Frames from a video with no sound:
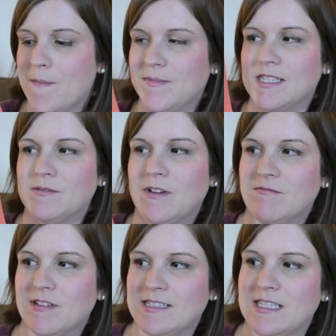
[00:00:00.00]
this one
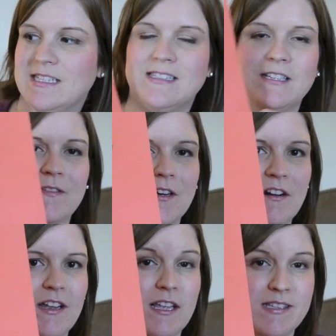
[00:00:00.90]
was easy for
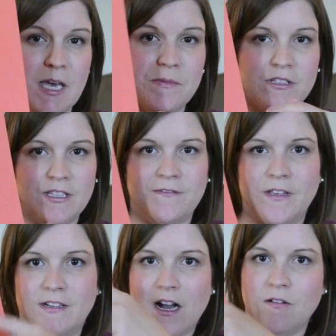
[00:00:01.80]
her to conceptually
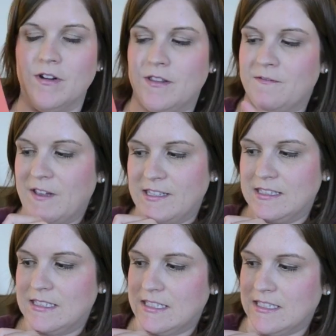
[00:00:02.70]
figure out where the
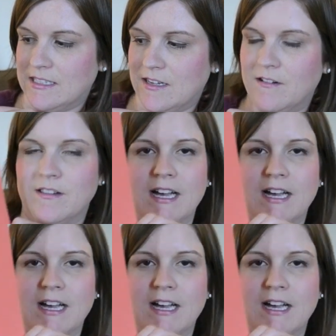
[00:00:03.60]
faces needed to go and